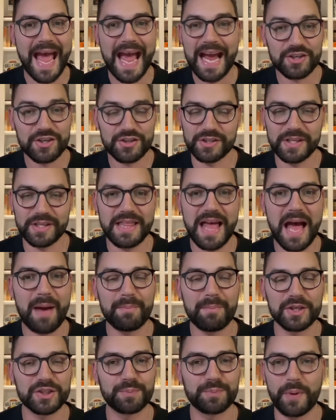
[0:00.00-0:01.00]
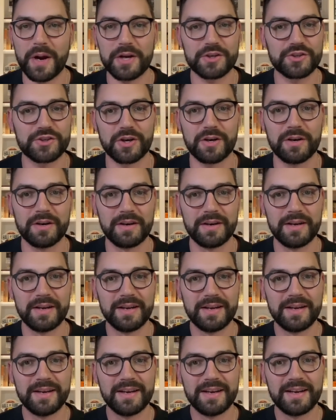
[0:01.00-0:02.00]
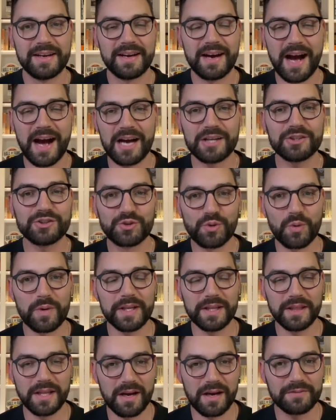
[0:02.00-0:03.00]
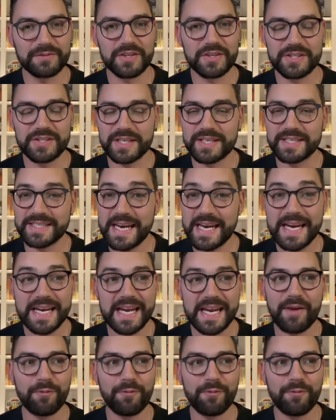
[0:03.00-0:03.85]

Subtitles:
actually that much pressure on Jordan Love to succeed.